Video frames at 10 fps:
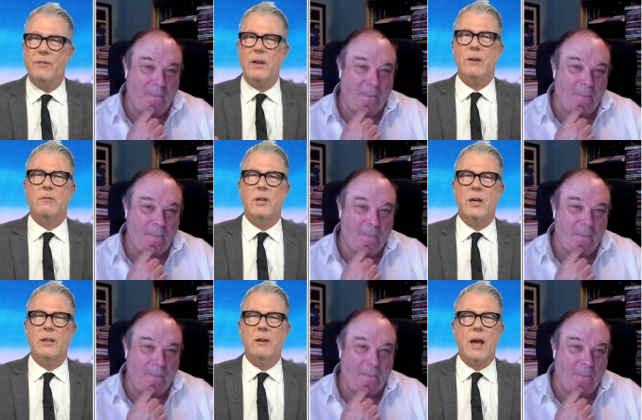Speaker 1: of it, really.
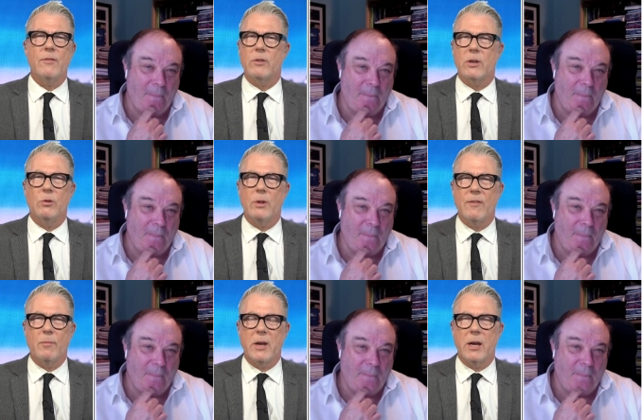I don't ever recall
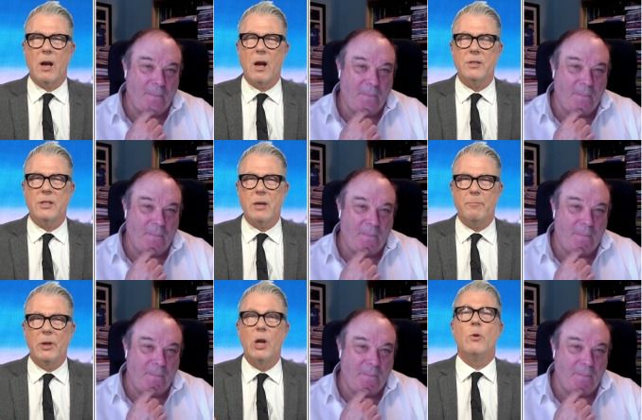ever being utterly
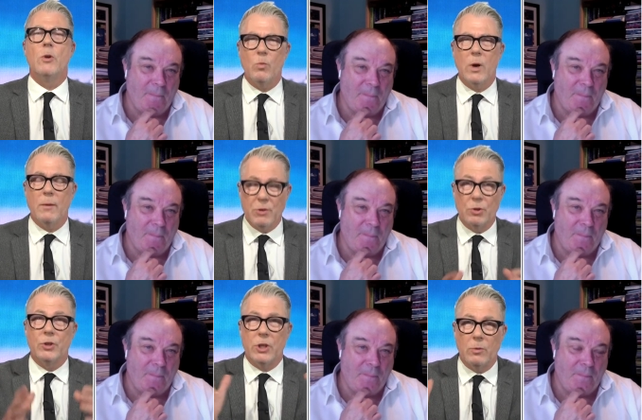blown away. I'm
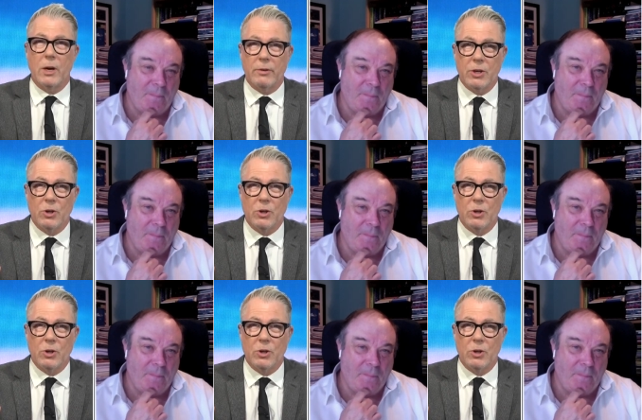sure you are in